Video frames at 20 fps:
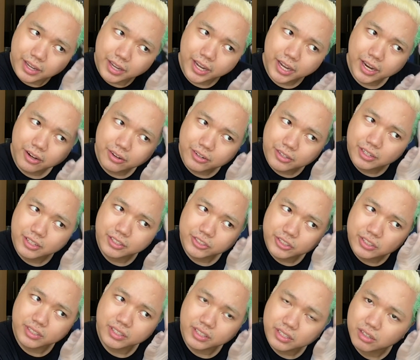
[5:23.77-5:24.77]
hair, you can
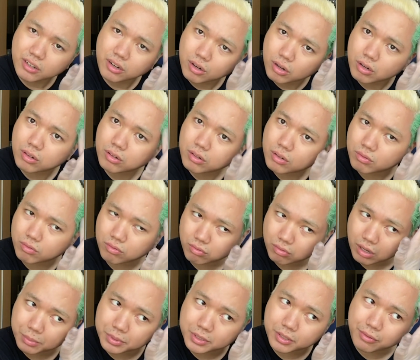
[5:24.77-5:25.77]
just like
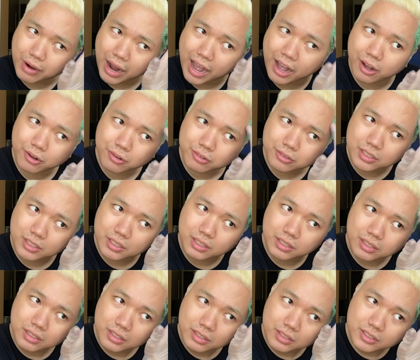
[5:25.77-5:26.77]
rub it around
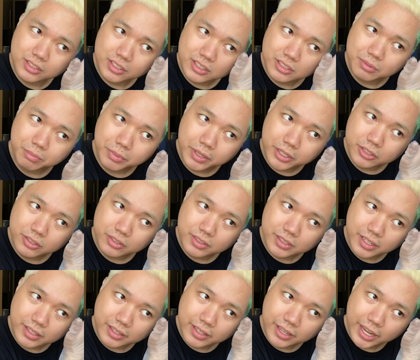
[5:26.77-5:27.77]
to make sure to
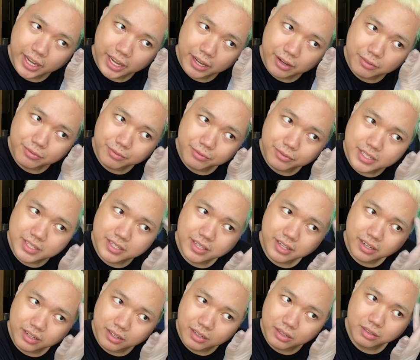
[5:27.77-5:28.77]
get every
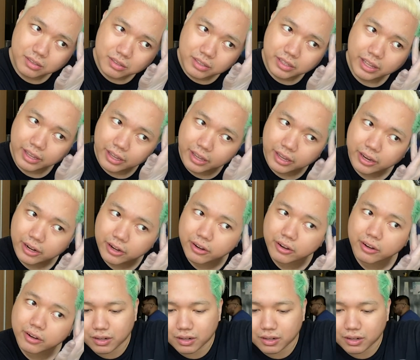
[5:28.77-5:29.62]
single hair.